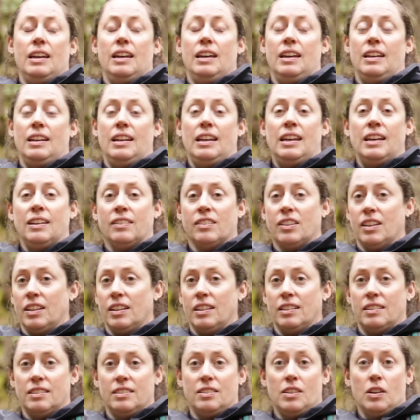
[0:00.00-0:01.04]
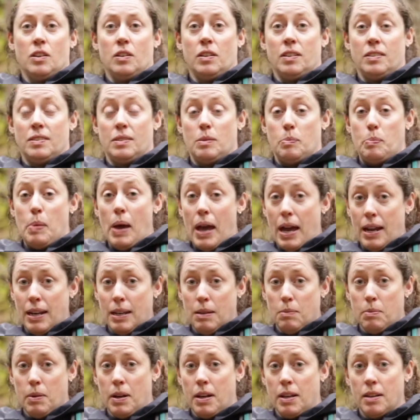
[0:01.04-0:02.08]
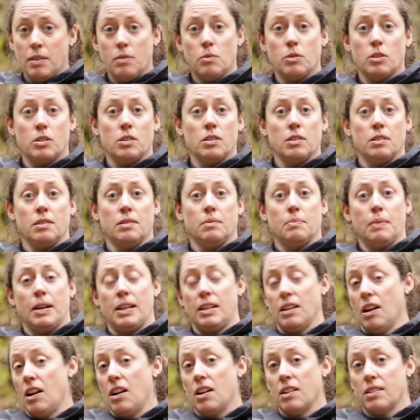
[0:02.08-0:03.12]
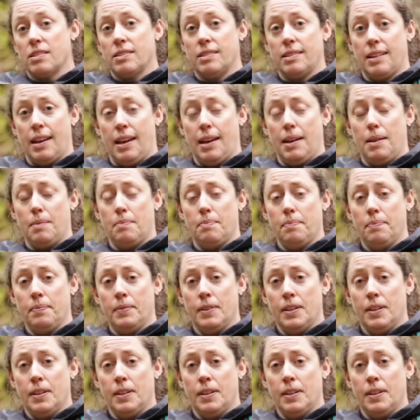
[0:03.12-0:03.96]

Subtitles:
In England, it's known as the penny bun, which is my dog's name.